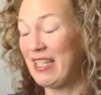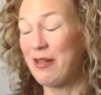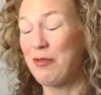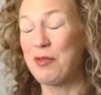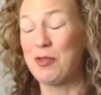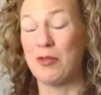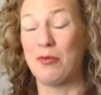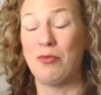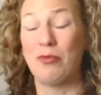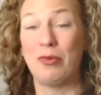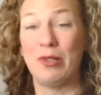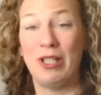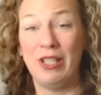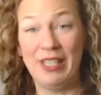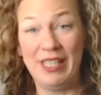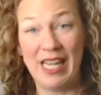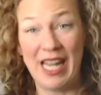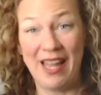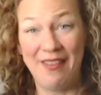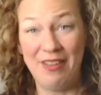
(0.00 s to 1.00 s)
It was a
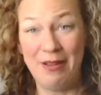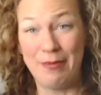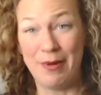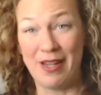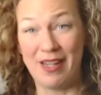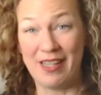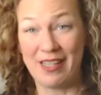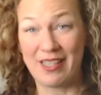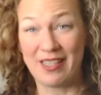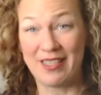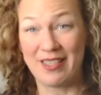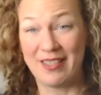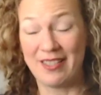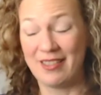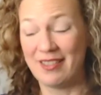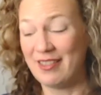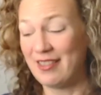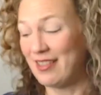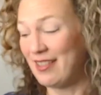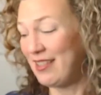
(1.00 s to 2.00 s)
really heavy box
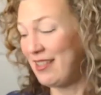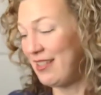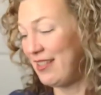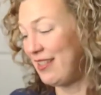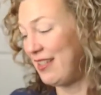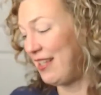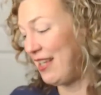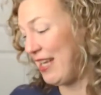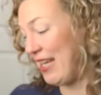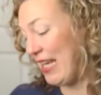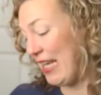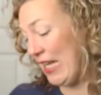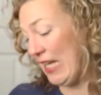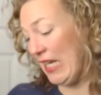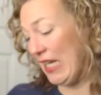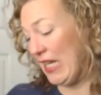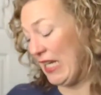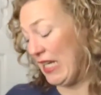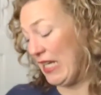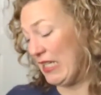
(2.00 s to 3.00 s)

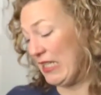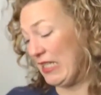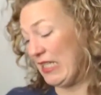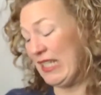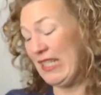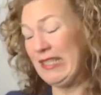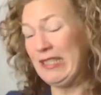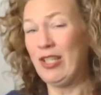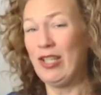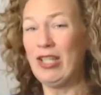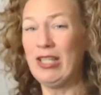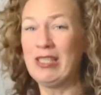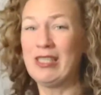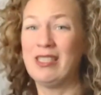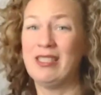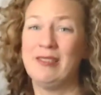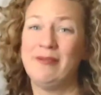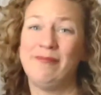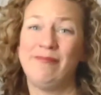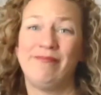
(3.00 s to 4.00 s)
and it took
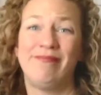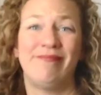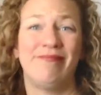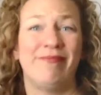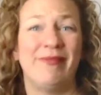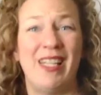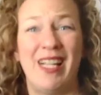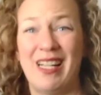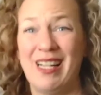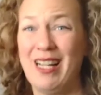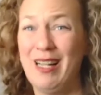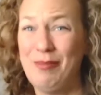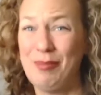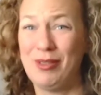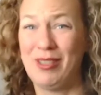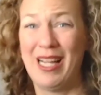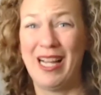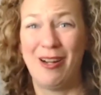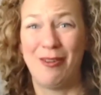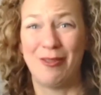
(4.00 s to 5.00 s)
a
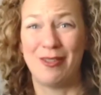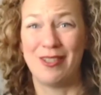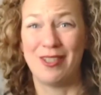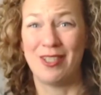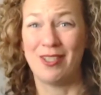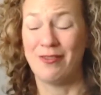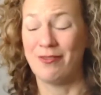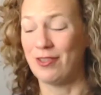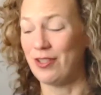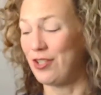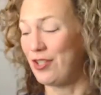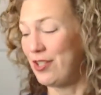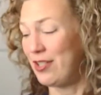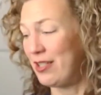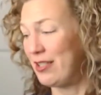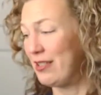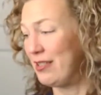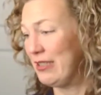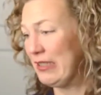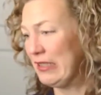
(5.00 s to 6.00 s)
couple hours for
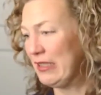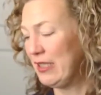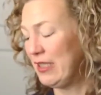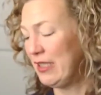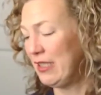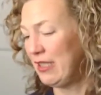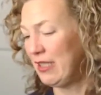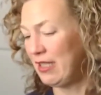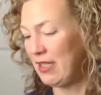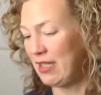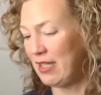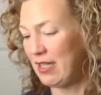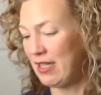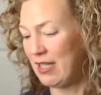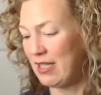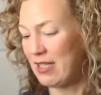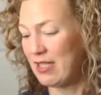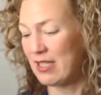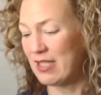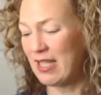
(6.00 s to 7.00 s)
sure.
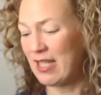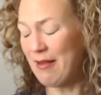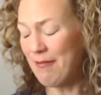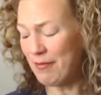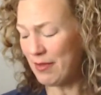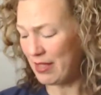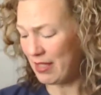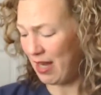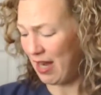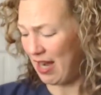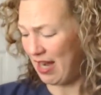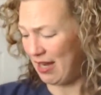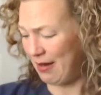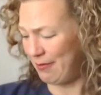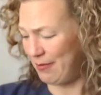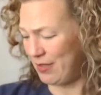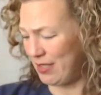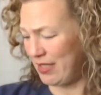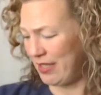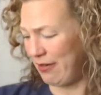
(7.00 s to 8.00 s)

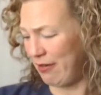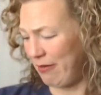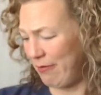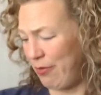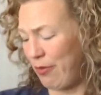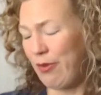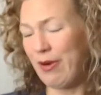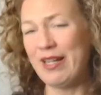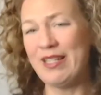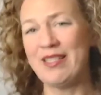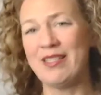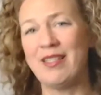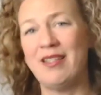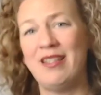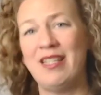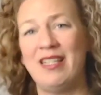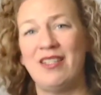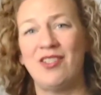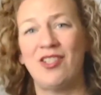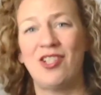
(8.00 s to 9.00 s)
Sometimes there are points in
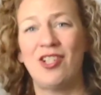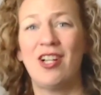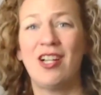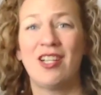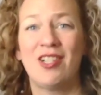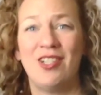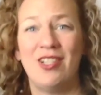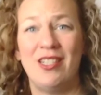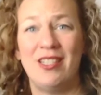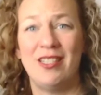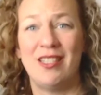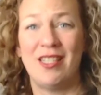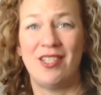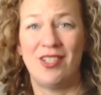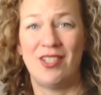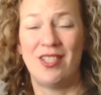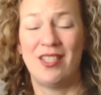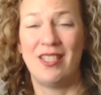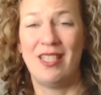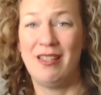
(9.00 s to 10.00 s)
the instructions that
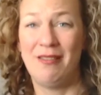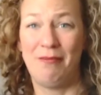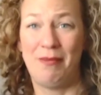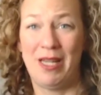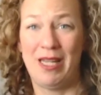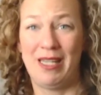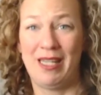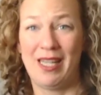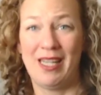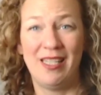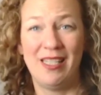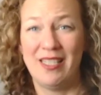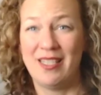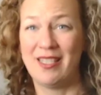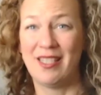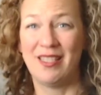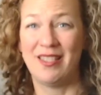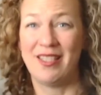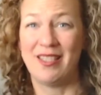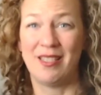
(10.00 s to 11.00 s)
just didn't make any
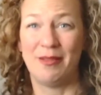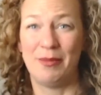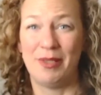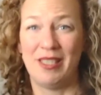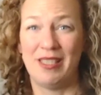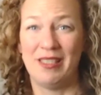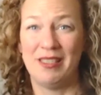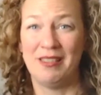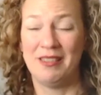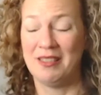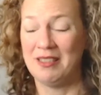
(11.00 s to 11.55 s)
sense to me.